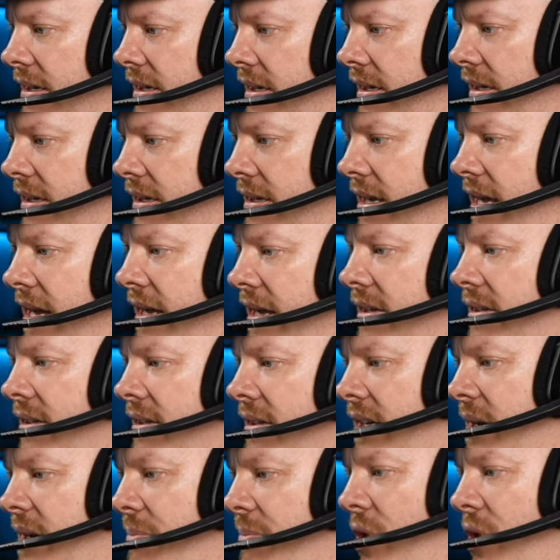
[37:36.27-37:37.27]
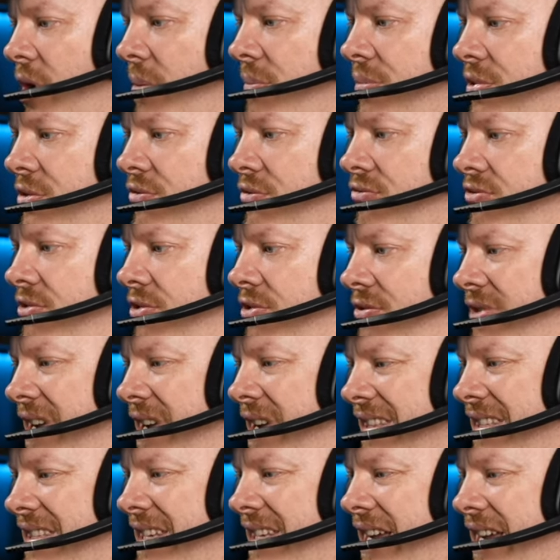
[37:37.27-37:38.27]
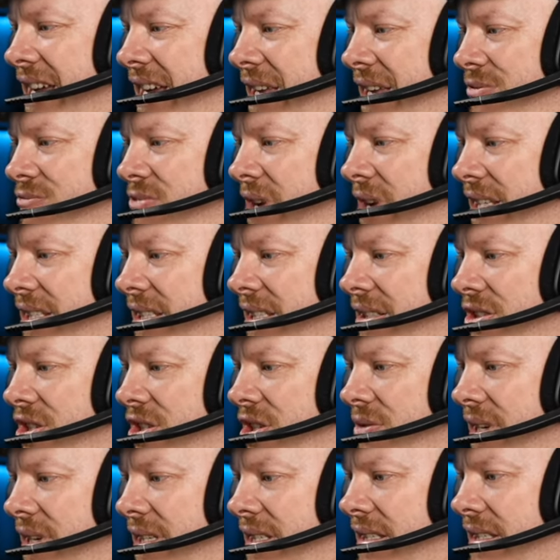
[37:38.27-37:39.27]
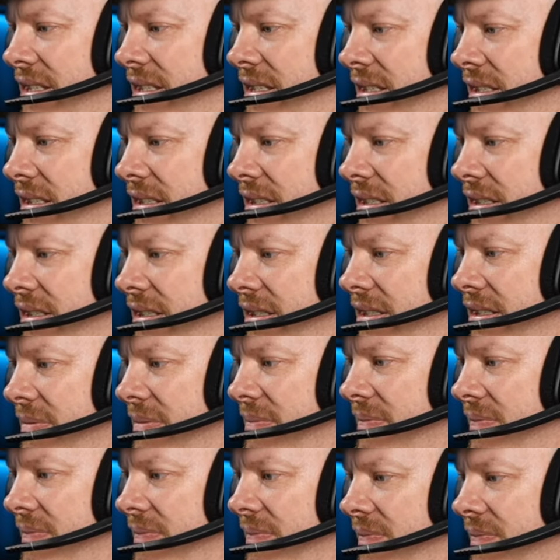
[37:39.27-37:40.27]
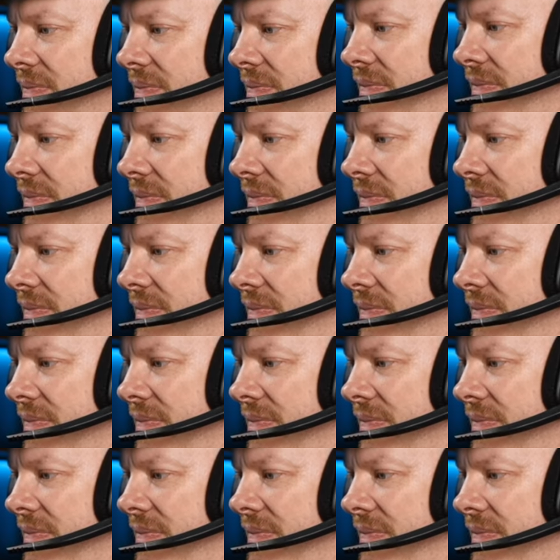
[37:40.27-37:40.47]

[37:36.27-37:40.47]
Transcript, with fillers: Yeah, uh, Bob's correct there. The Western US um,